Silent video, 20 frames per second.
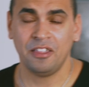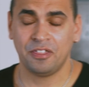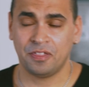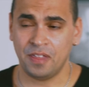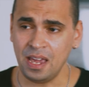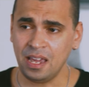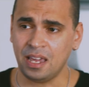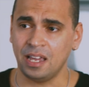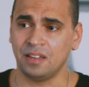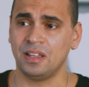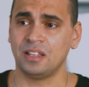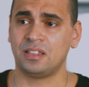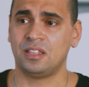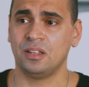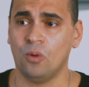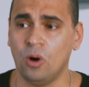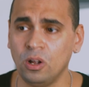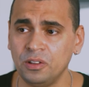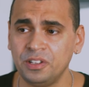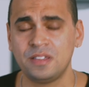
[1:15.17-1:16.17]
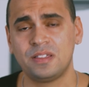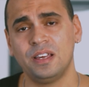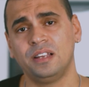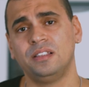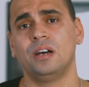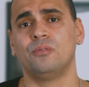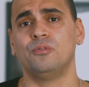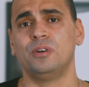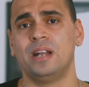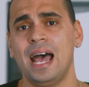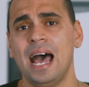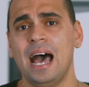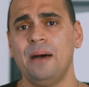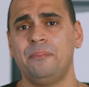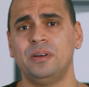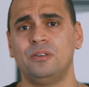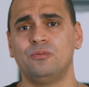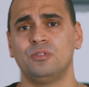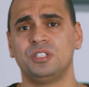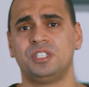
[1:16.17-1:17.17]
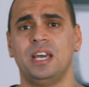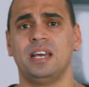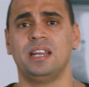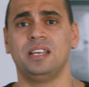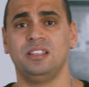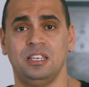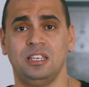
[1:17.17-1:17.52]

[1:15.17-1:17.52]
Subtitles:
thinking that the only thing that would happen was getting